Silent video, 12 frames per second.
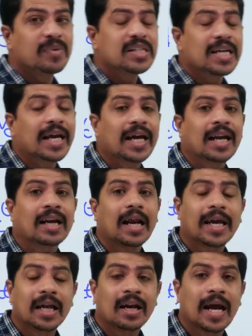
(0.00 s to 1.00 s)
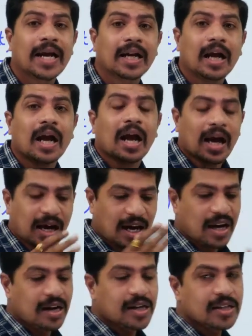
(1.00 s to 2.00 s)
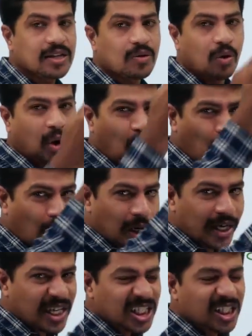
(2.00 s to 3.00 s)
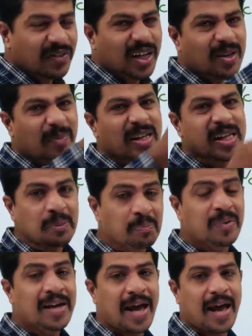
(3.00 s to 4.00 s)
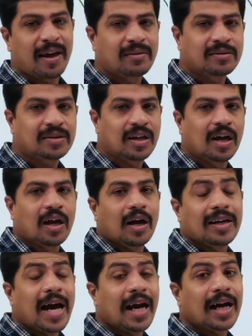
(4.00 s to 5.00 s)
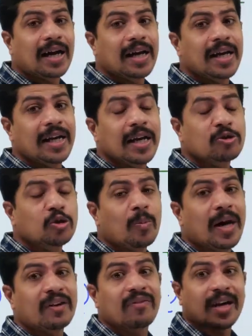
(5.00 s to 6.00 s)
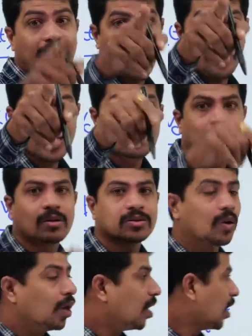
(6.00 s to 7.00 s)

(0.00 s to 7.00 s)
means I can write current is equal to voltage divided by impedance directly in S domain for capacitor also.